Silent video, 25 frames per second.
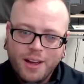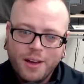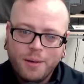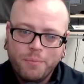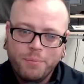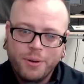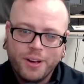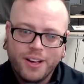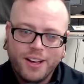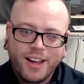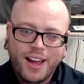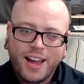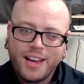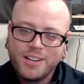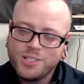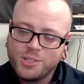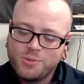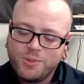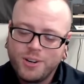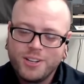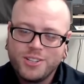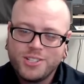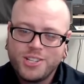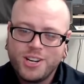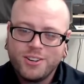But I just
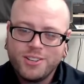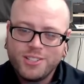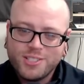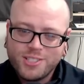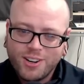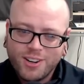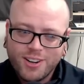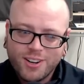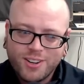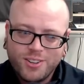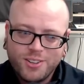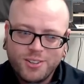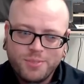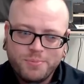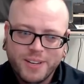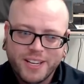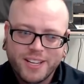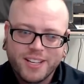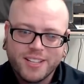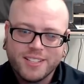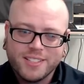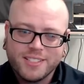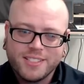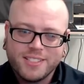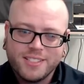wanted to share this article
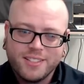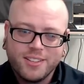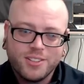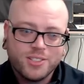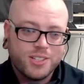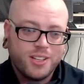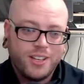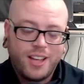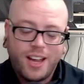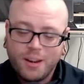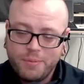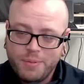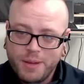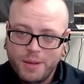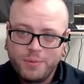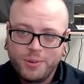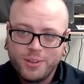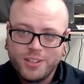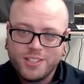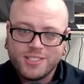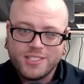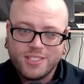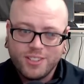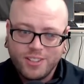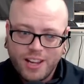because there's a lot of people
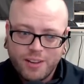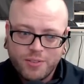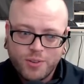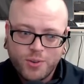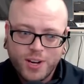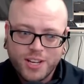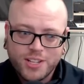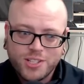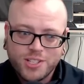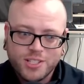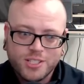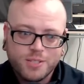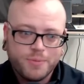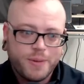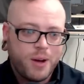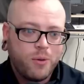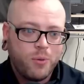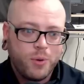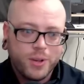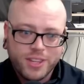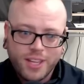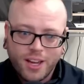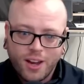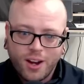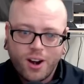that still have questions about
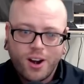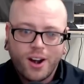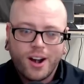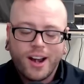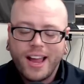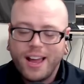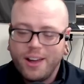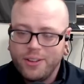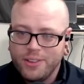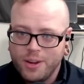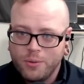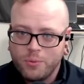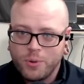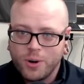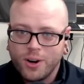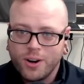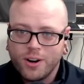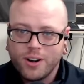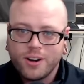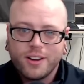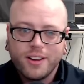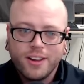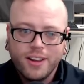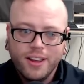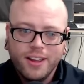what they are, how they
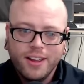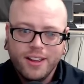work,